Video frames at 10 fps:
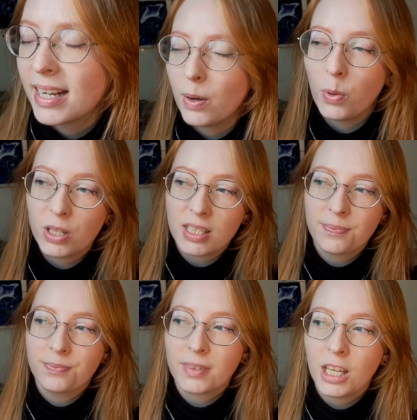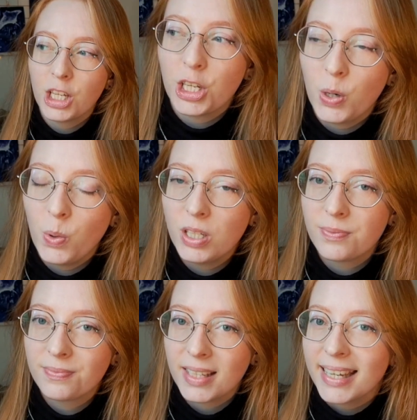And I was, you know what?
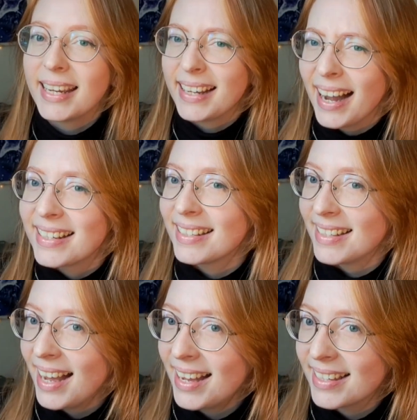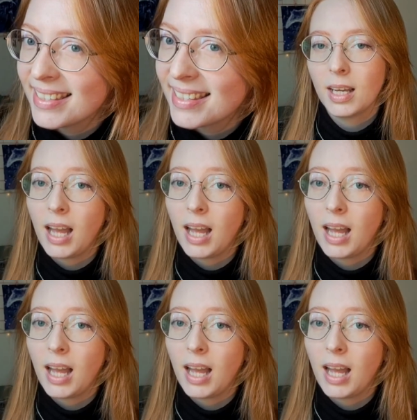It kinda does.